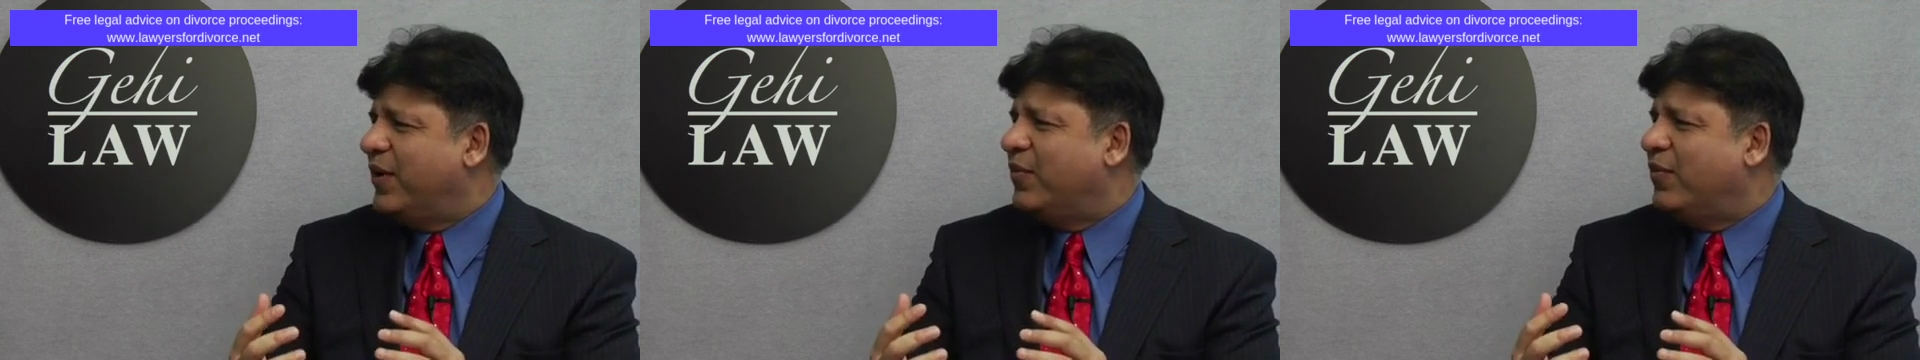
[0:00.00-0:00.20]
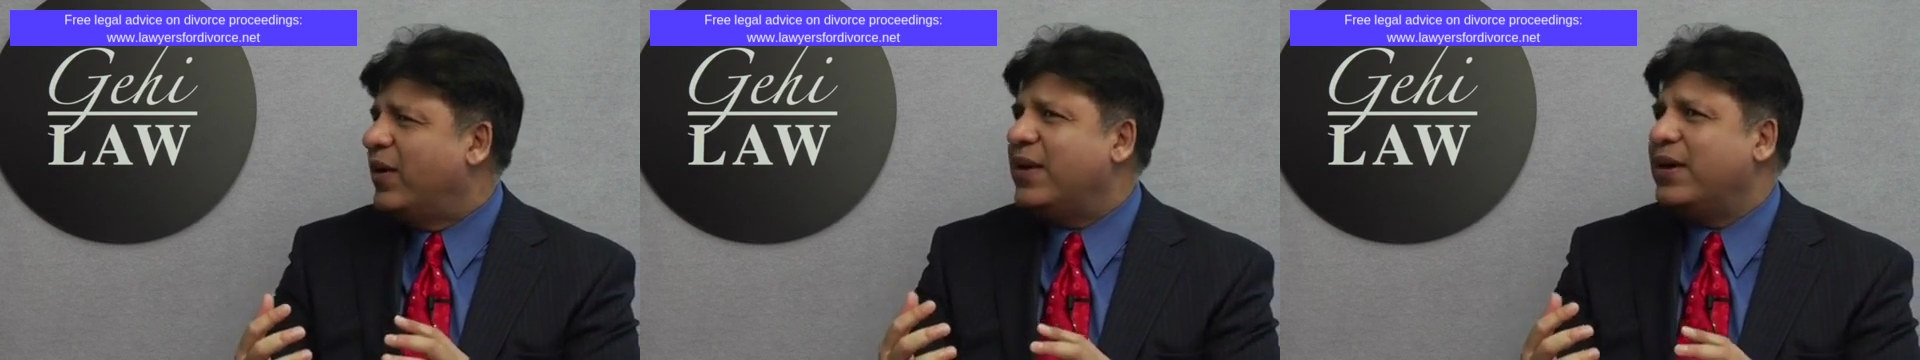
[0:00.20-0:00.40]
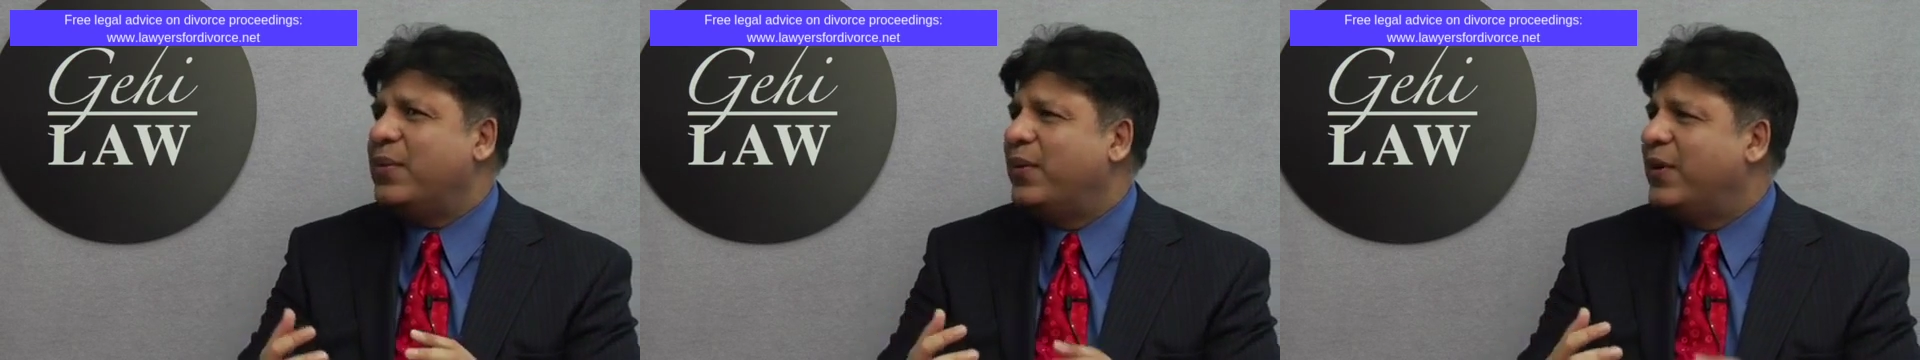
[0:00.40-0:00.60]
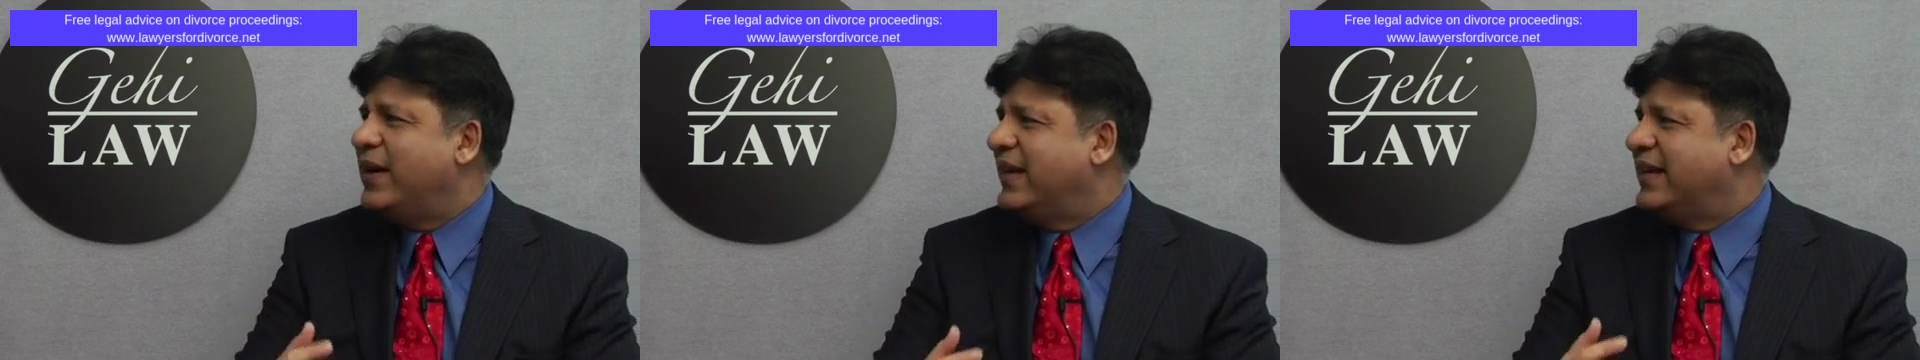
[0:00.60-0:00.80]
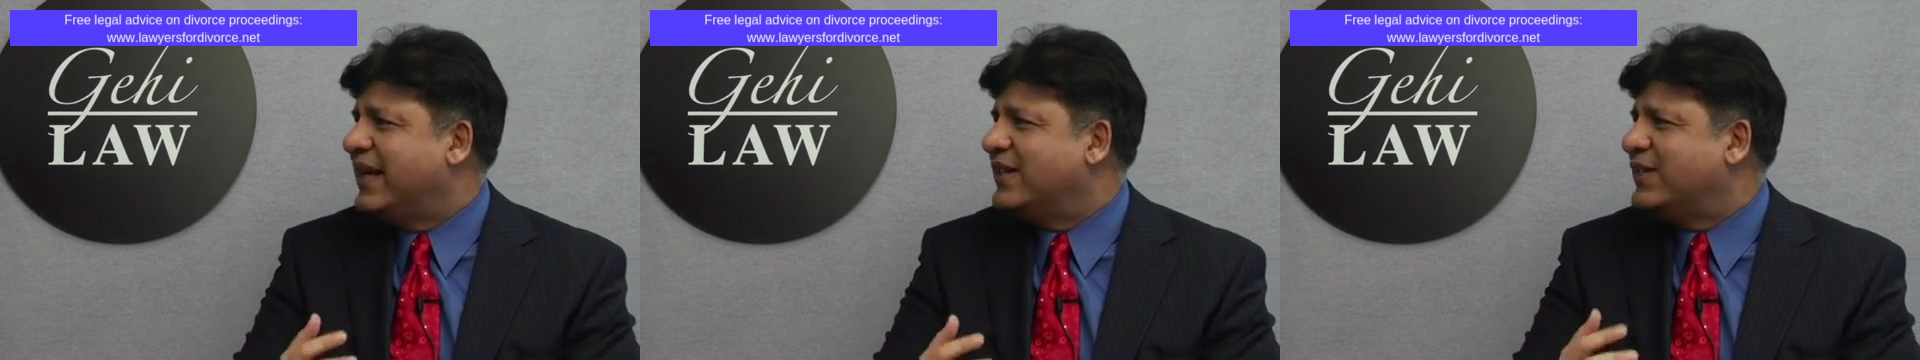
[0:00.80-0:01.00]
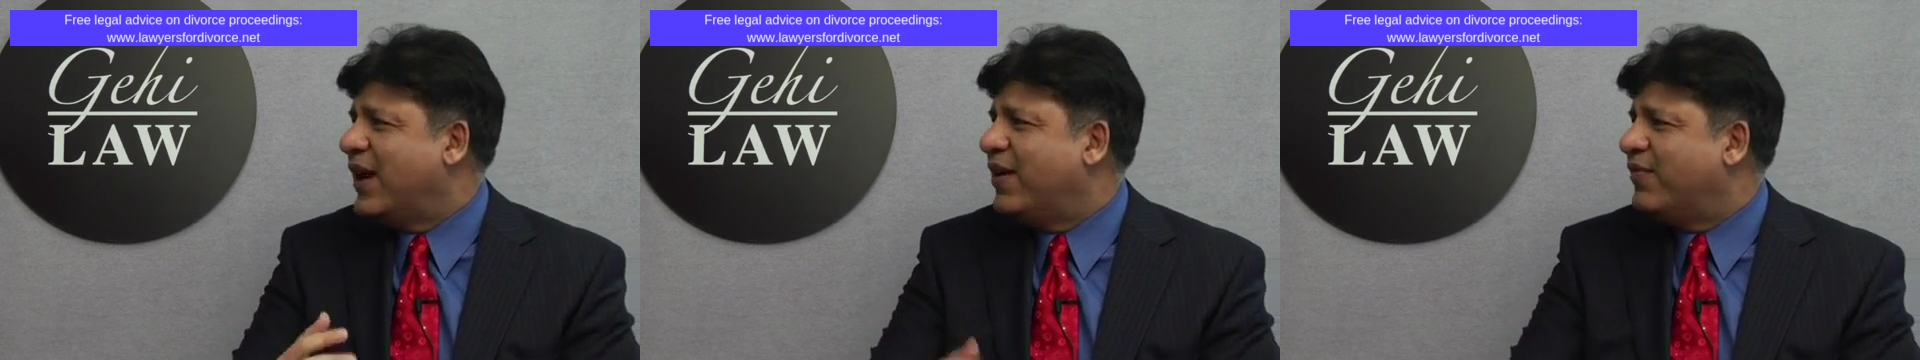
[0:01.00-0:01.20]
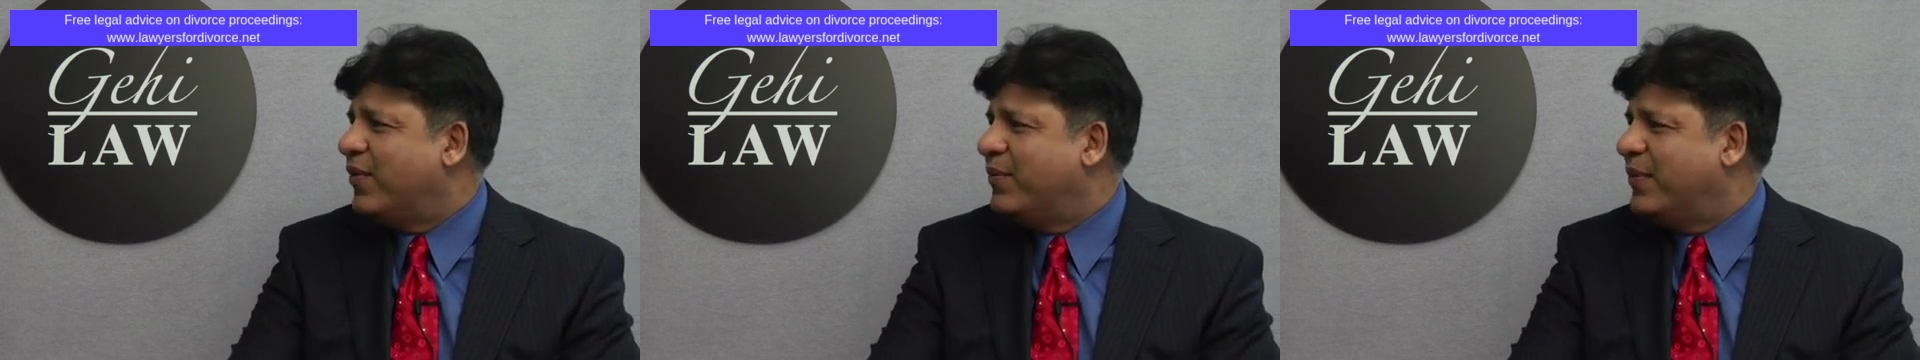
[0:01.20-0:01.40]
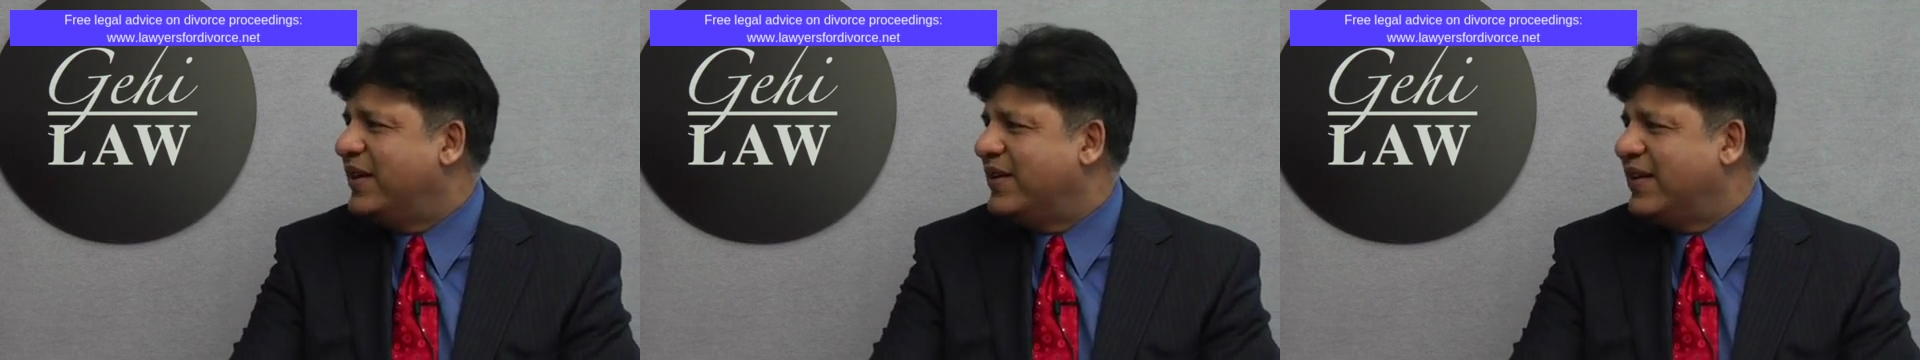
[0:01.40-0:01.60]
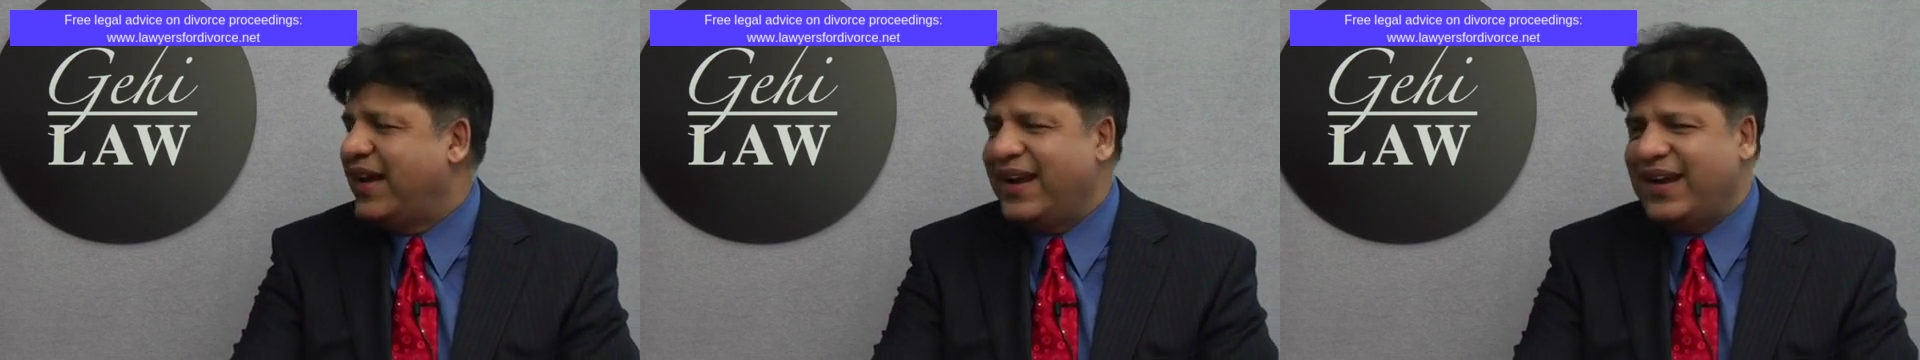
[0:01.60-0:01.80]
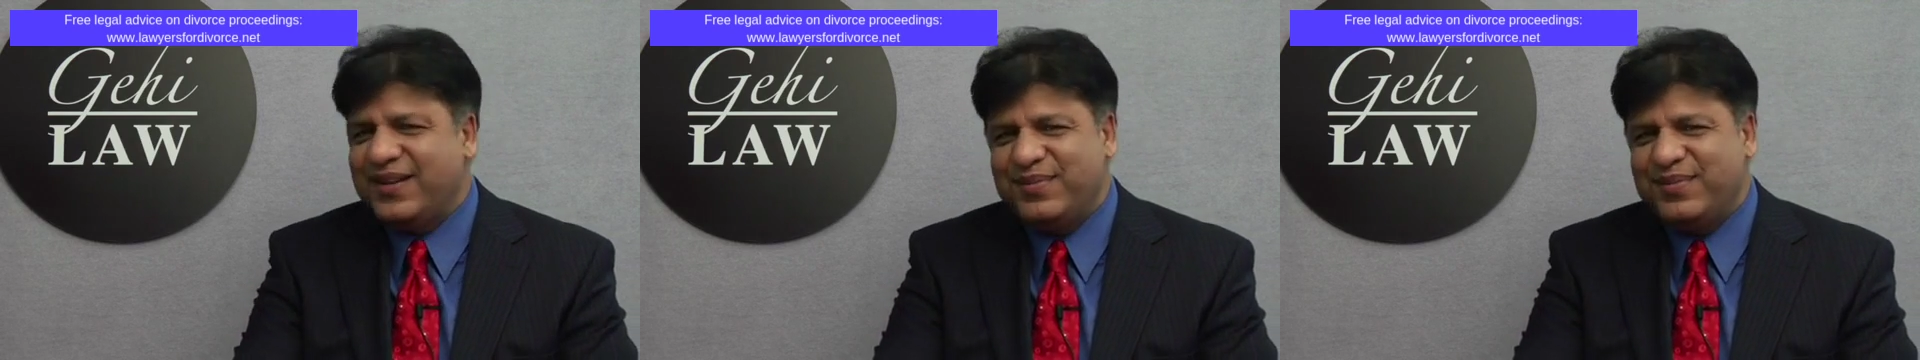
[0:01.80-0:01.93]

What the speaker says: What are the burning things you have for me today?